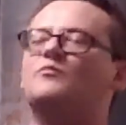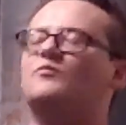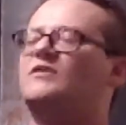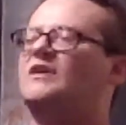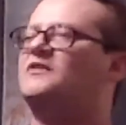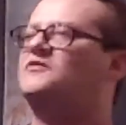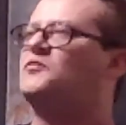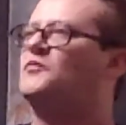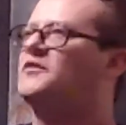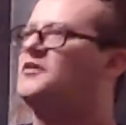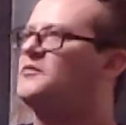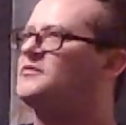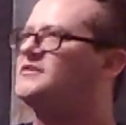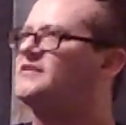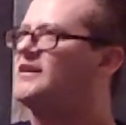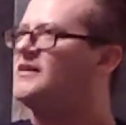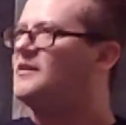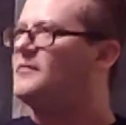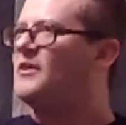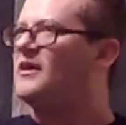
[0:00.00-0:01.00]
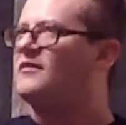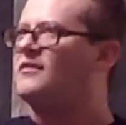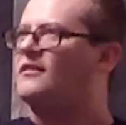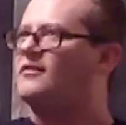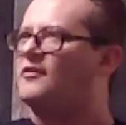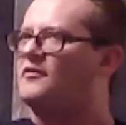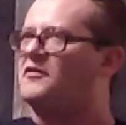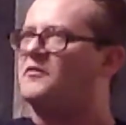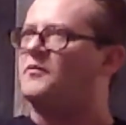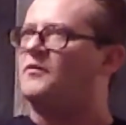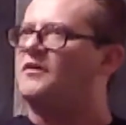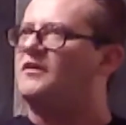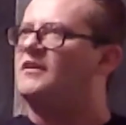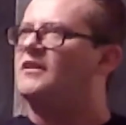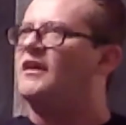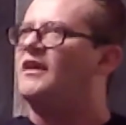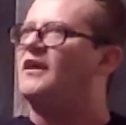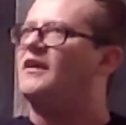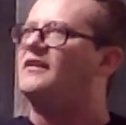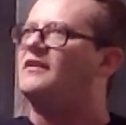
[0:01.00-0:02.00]
That's what you were saying about the third one,
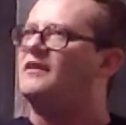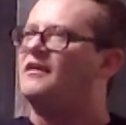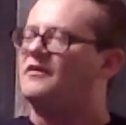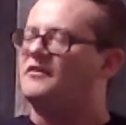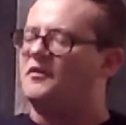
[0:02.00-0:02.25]
that